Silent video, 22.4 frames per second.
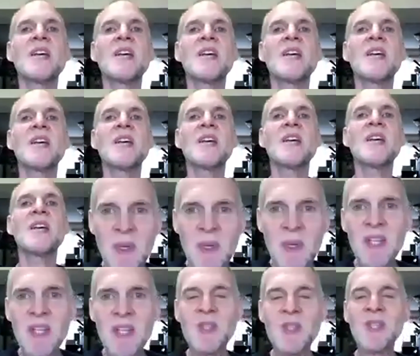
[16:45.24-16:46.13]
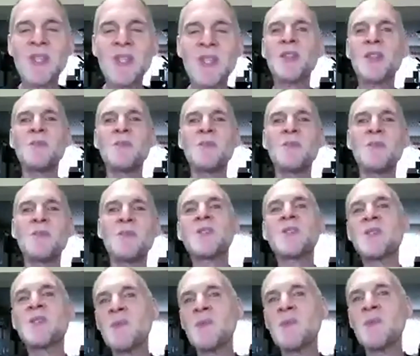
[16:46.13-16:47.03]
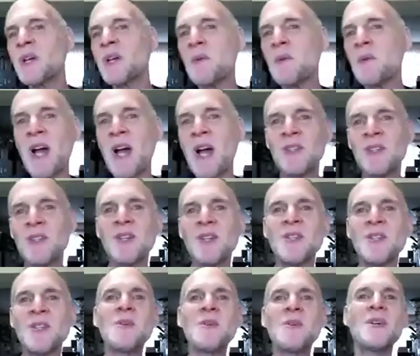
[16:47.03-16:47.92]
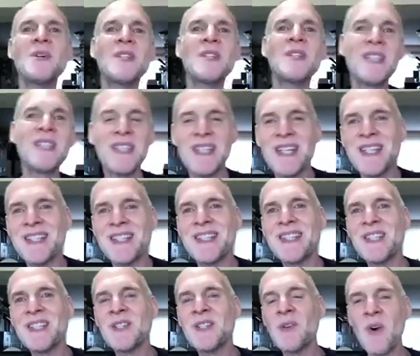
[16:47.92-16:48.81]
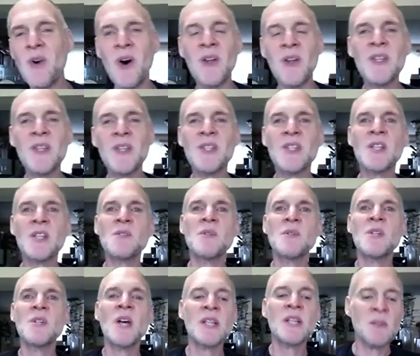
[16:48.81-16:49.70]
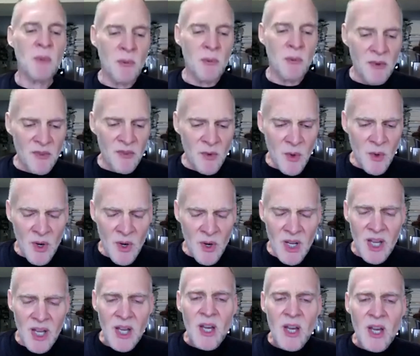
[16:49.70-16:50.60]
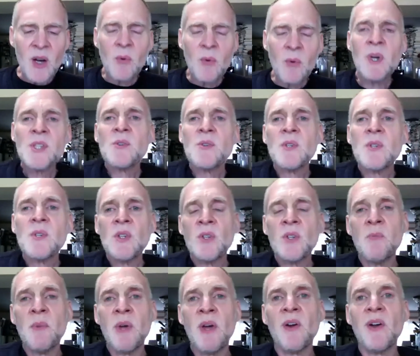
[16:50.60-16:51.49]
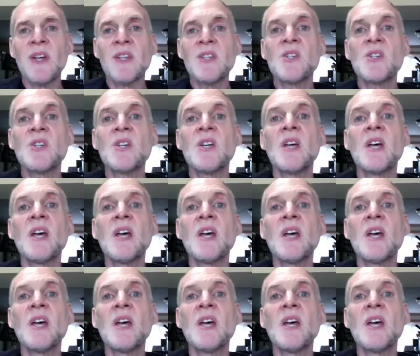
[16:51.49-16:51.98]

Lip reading: again, assuming it's not the person's running around on you and you know, all these things we talked about before, once you're in a new marriage,